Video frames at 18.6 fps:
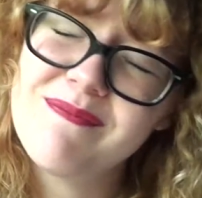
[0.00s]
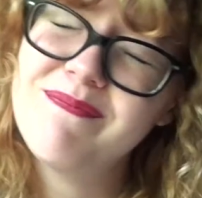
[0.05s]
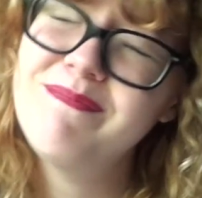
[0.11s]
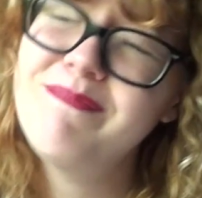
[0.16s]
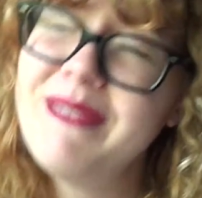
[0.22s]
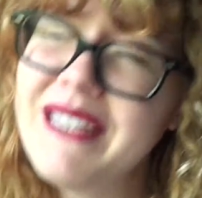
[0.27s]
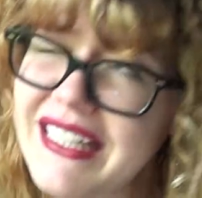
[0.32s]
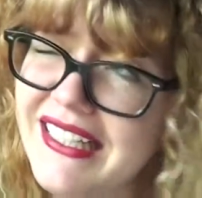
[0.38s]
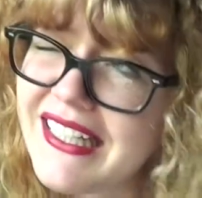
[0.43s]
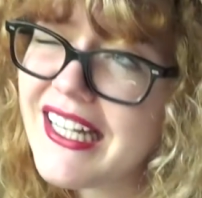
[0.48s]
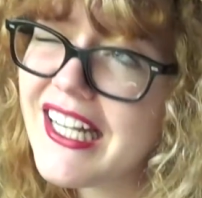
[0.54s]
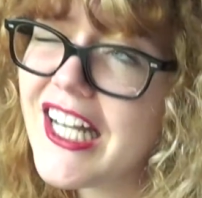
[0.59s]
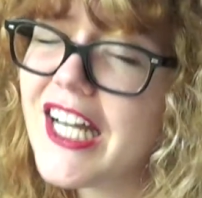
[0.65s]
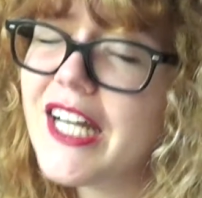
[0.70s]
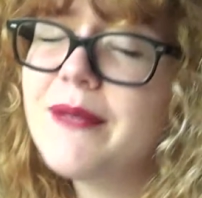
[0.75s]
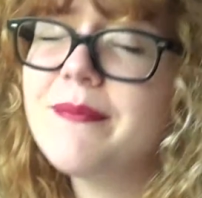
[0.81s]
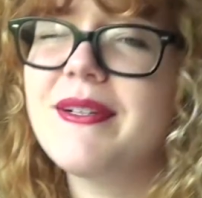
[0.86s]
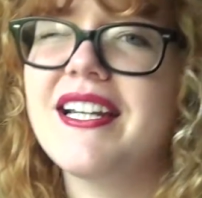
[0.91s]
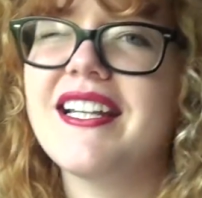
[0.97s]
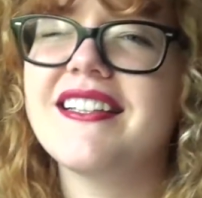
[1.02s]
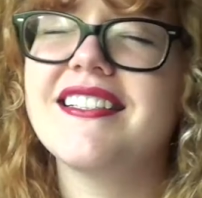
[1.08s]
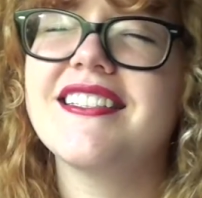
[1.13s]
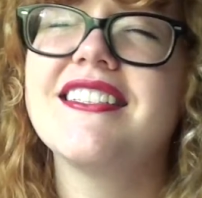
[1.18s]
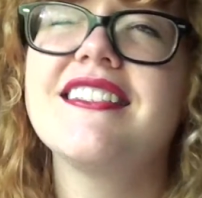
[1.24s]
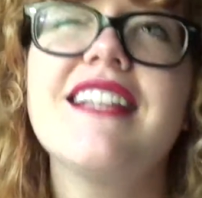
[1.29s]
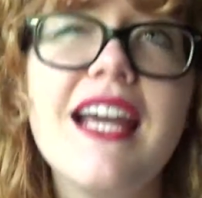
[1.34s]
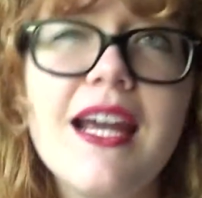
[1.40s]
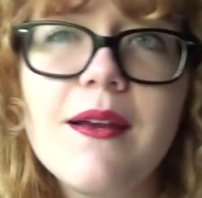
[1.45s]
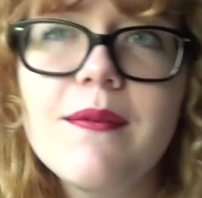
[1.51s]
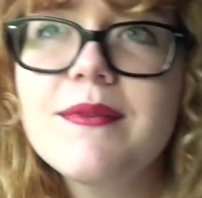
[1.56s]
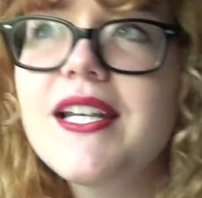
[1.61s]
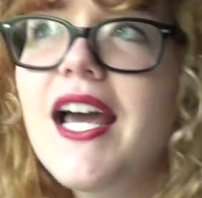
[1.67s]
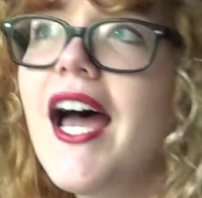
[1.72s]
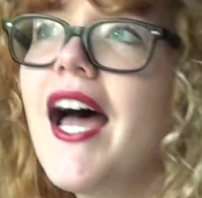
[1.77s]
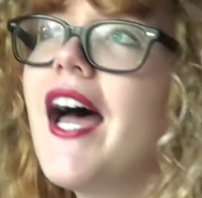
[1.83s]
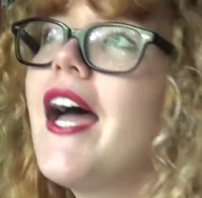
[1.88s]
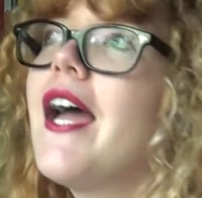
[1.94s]
to be on, but at the same
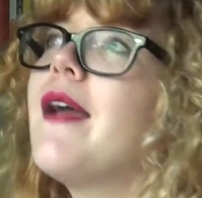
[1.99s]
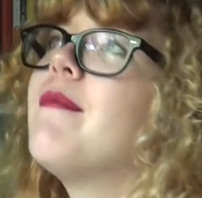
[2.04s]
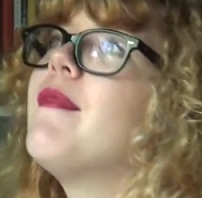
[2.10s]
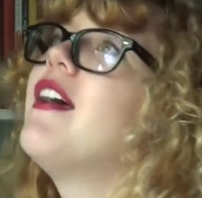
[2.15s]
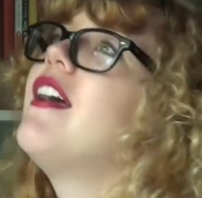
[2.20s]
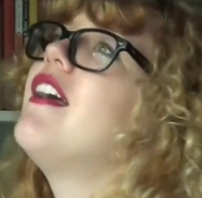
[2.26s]
time,